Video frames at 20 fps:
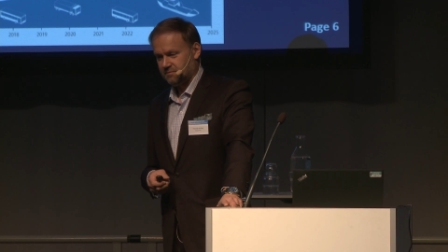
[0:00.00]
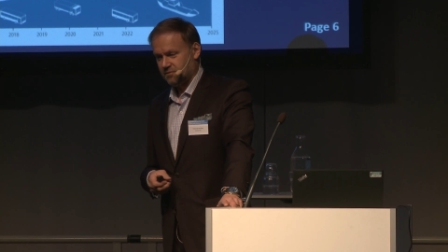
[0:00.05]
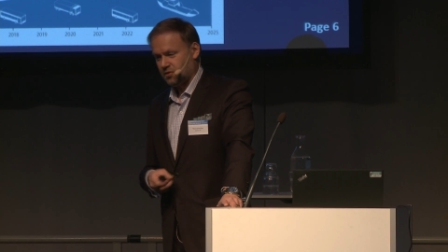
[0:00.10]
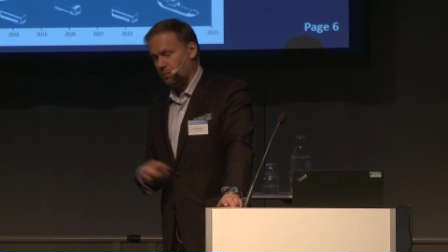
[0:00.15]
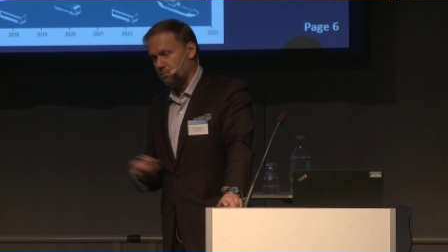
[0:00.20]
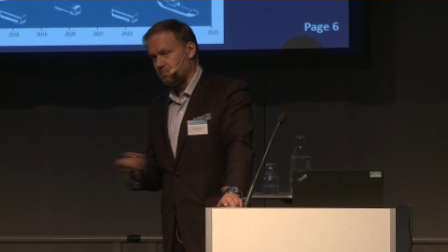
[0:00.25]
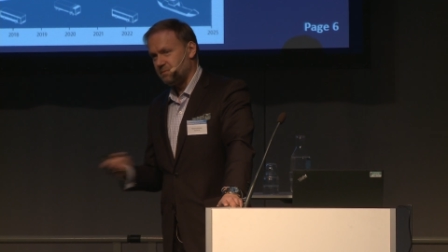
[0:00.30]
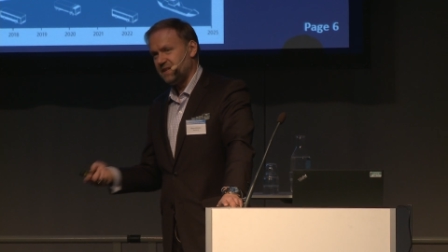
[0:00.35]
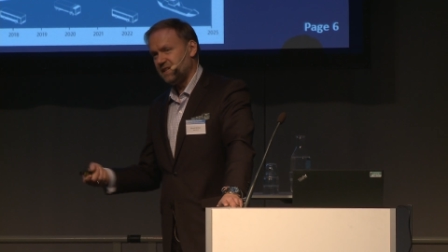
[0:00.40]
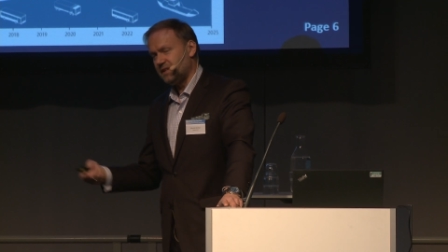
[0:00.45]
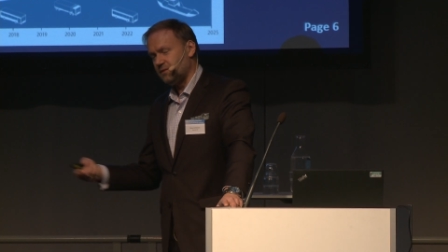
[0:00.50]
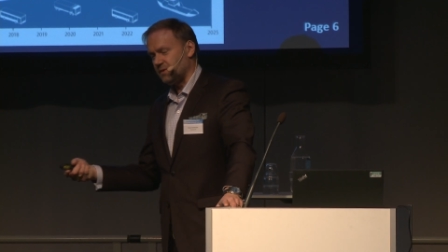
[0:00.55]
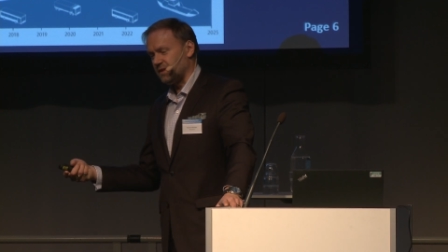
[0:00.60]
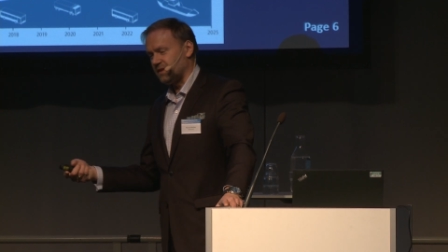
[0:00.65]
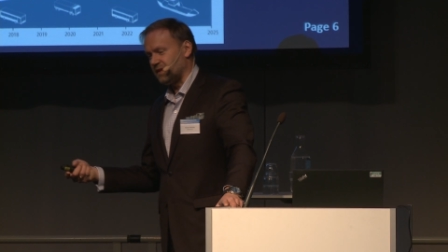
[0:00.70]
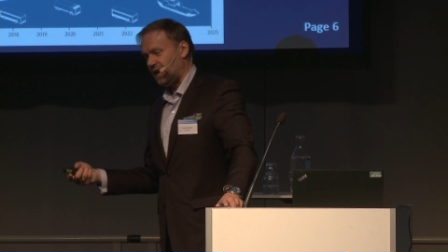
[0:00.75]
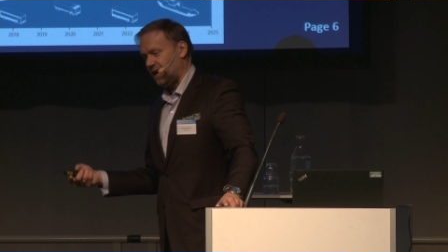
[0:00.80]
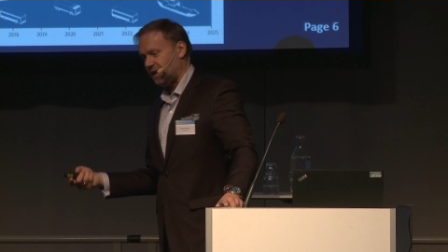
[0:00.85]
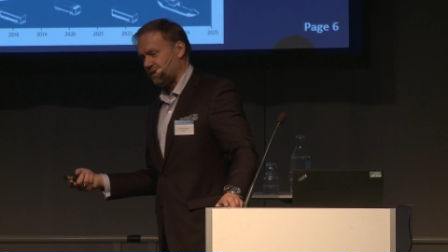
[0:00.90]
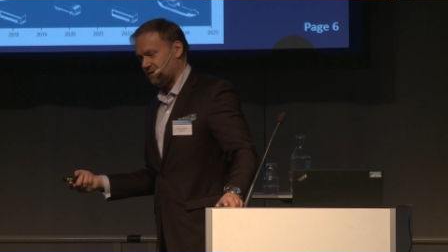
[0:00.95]
compete
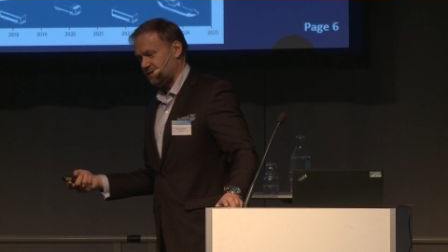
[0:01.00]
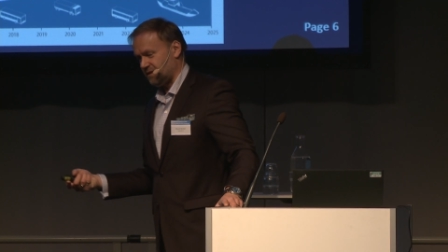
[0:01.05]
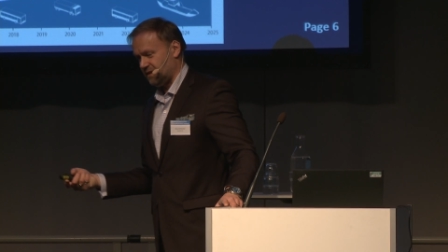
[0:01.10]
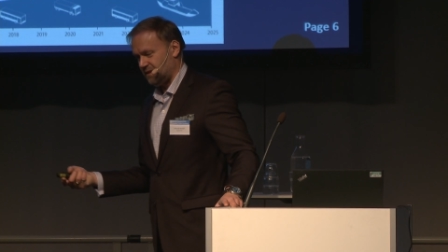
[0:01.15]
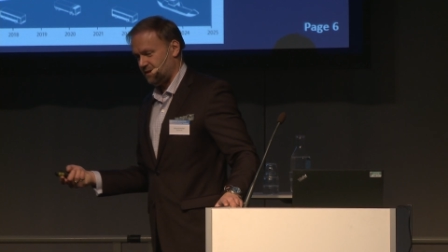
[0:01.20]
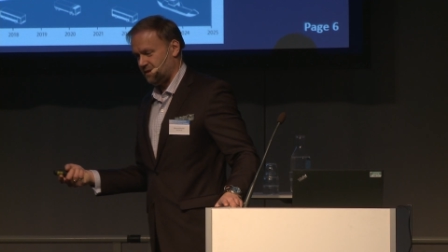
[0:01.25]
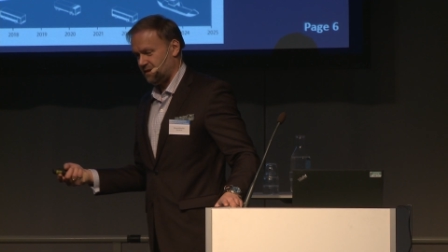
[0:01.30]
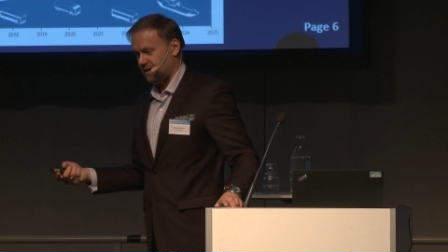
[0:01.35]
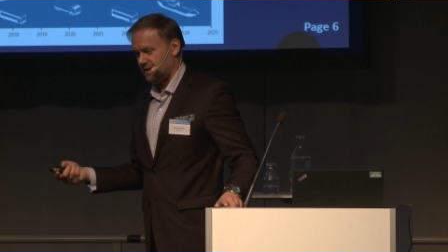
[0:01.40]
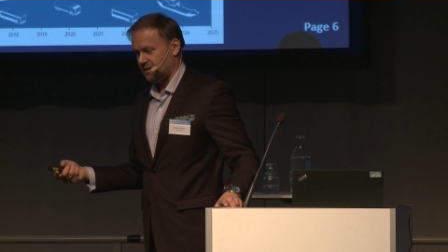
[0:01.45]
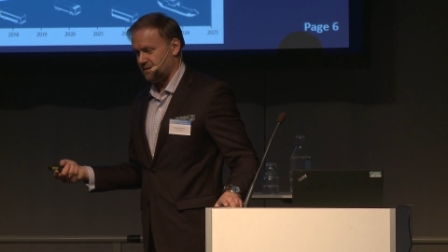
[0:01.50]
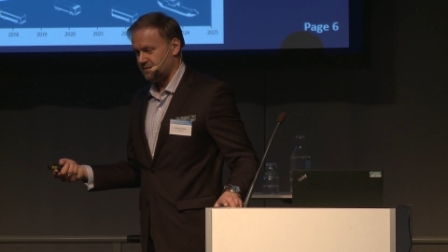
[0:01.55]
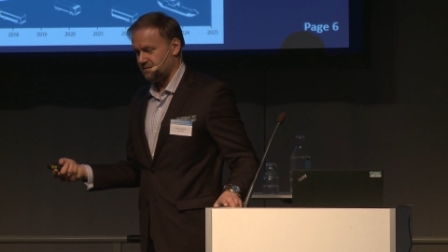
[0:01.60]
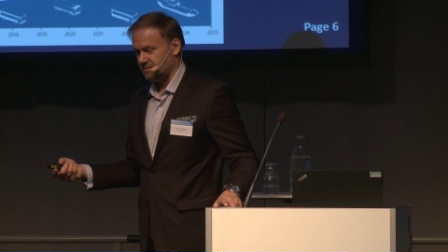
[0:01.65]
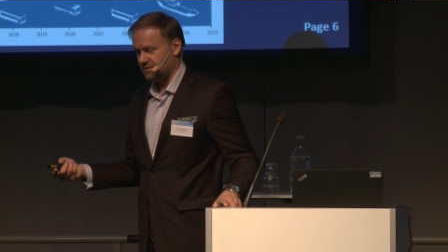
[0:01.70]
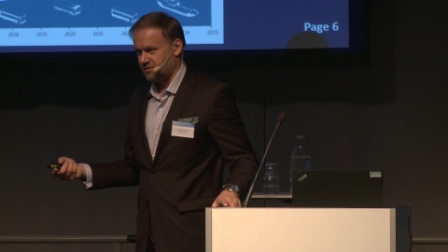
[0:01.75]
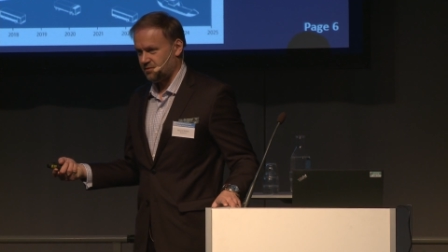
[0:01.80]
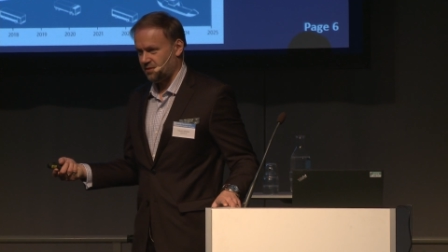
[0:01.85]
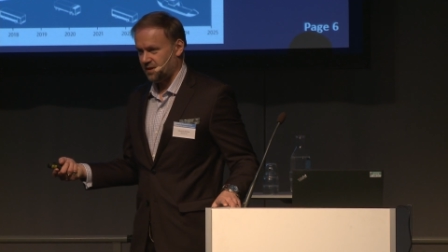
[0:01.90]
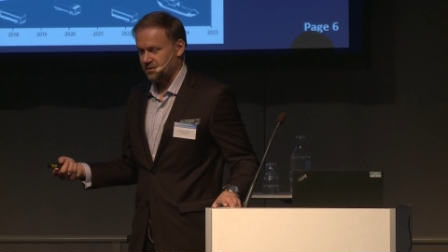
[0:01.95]
with that and,
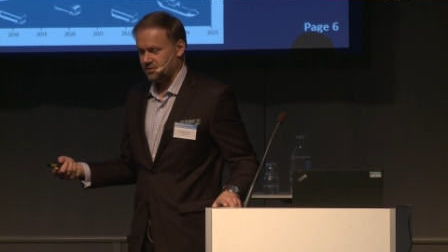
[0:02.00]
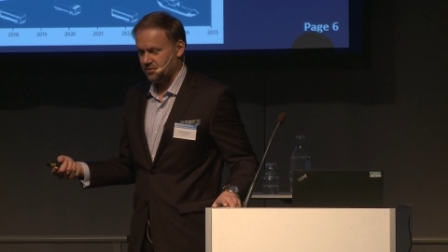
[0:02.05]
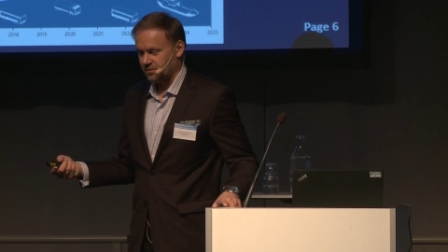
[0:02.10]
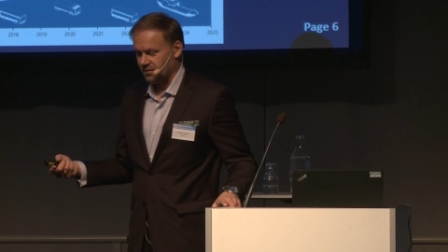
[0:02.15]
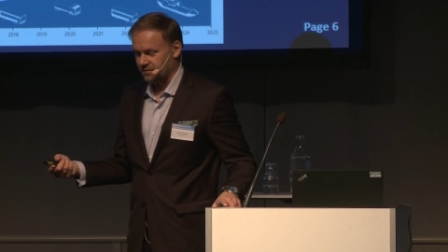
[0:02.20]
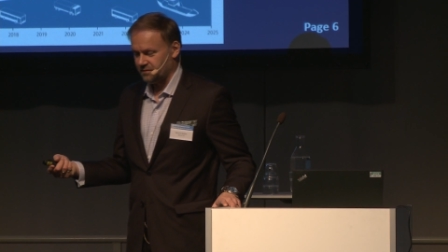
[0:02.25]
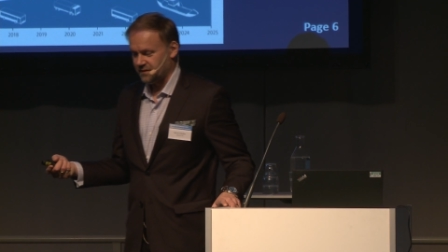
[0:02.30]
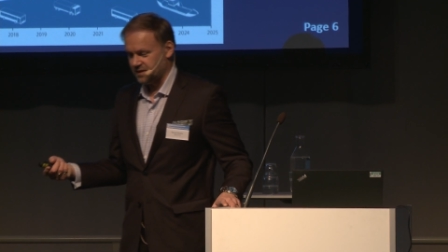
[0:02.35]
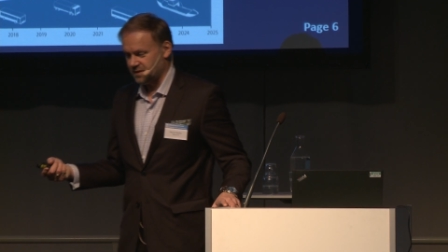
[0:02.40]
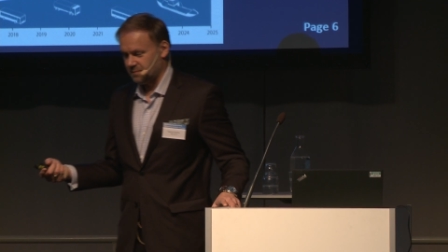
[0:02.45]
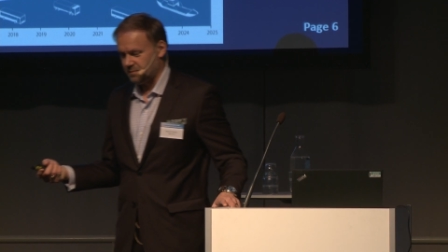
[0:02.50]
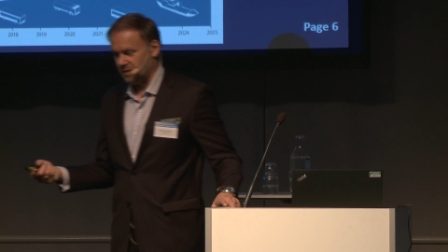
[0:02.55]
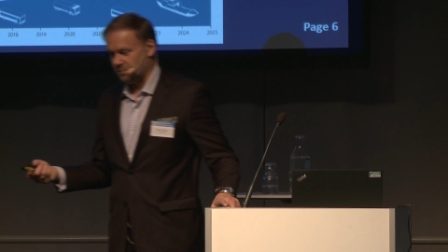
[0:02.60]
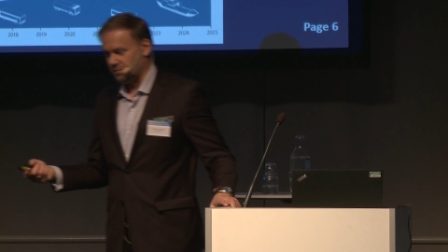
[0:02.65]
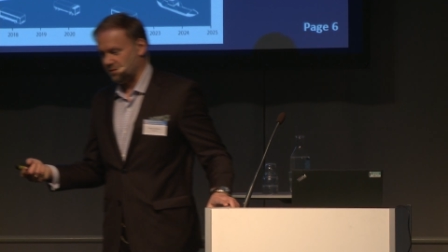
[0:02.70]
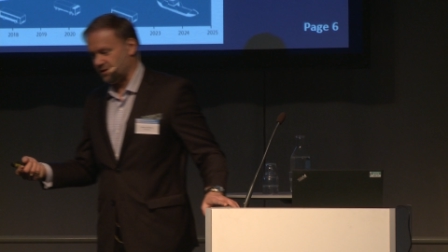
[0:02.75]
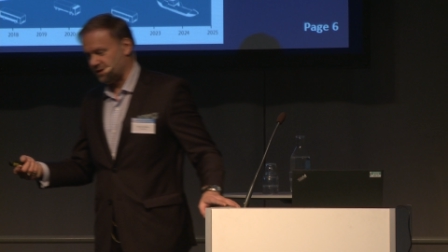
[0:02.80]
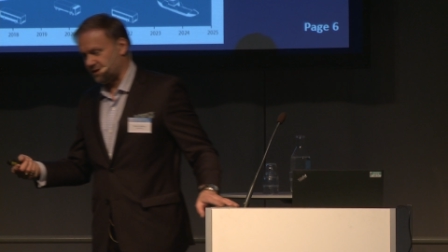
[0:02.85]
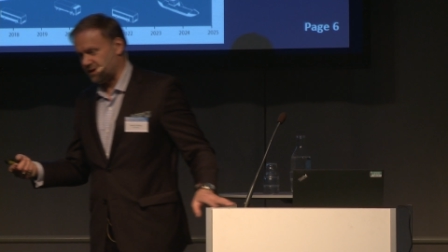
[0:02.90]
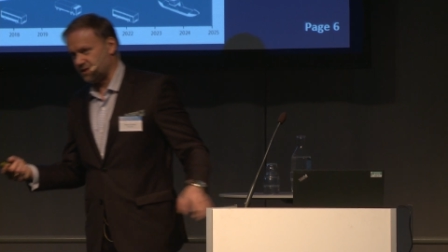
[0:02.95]
and try to convince
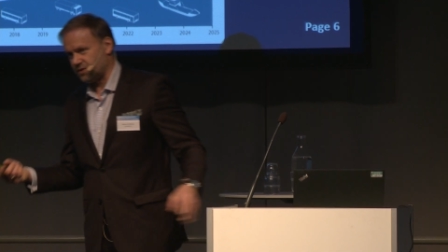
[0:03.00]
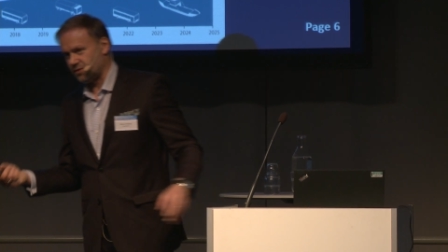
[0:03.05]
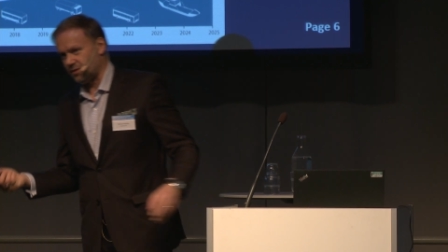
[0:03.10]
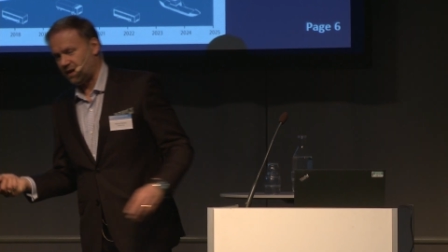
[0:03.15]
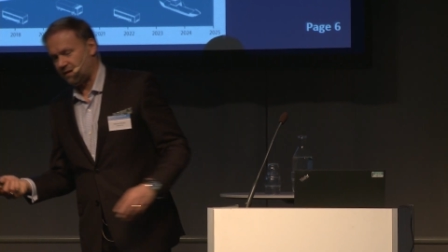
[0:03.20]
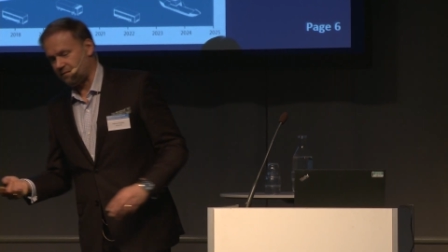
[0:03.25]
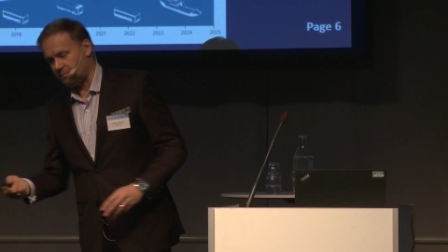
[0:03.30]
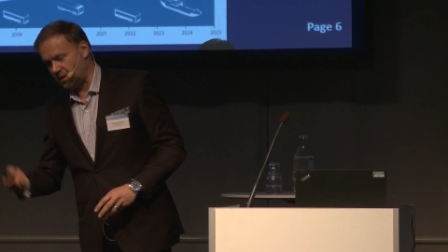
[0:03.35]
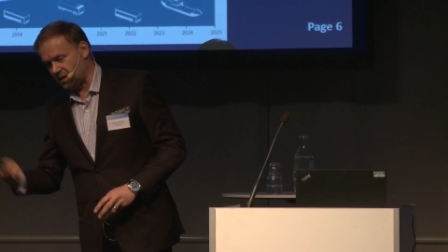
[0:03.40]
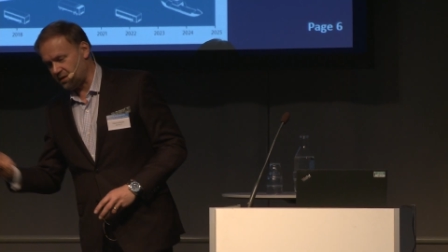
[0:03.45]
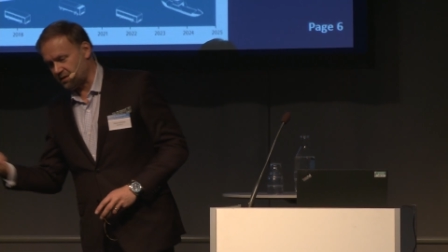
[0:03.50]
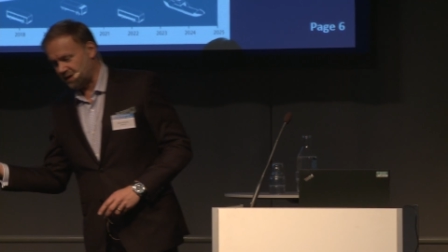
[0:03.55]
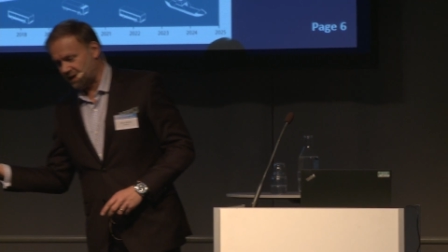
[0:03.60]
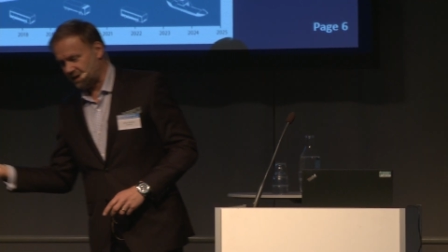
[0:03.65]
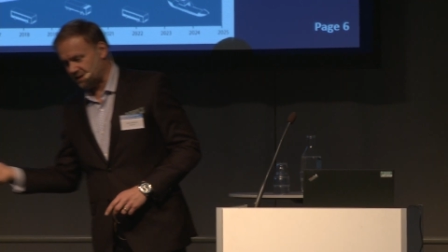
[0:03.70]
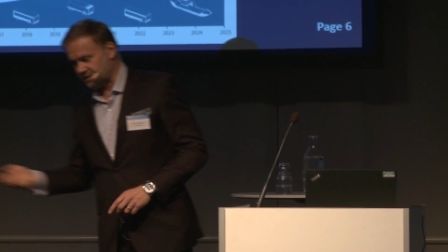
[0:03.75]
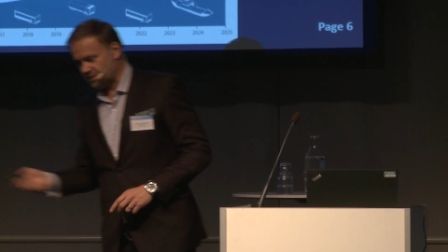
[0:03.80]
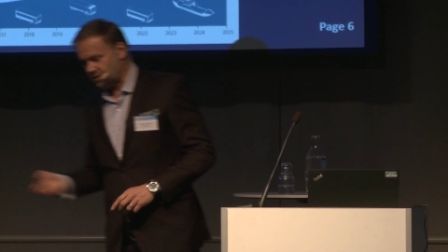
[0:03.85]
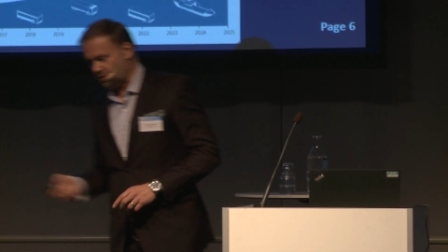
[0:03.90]
people that they should have biogas